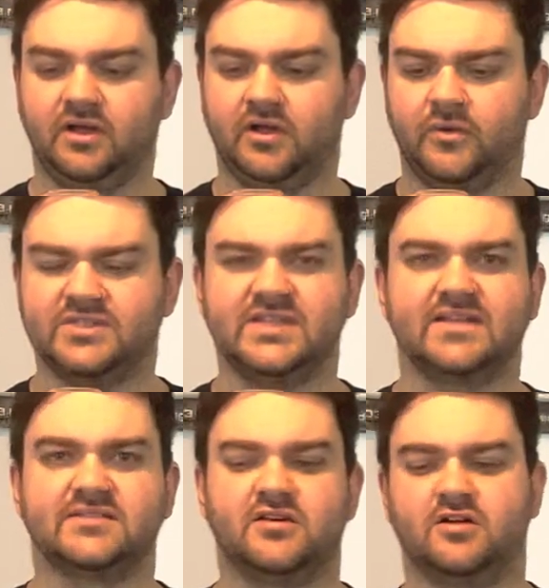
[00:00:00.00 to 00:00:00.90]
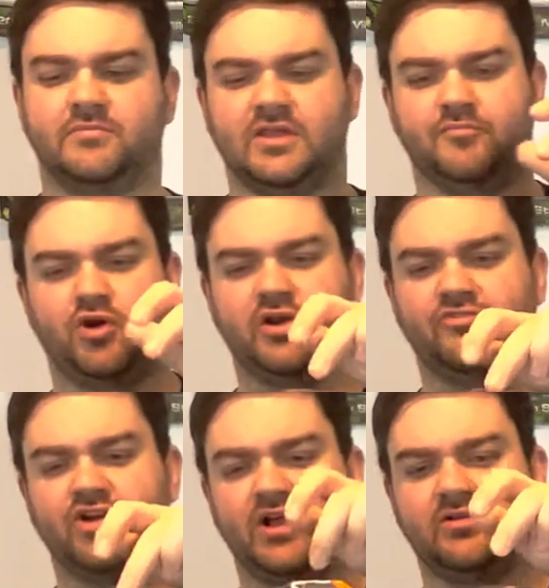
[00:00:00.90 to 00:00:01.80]
what's that song by the Party
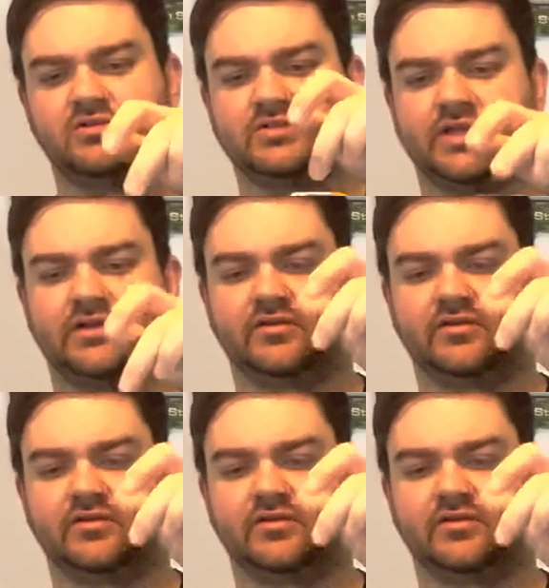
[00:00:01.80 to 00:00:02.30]
Rockers? Like,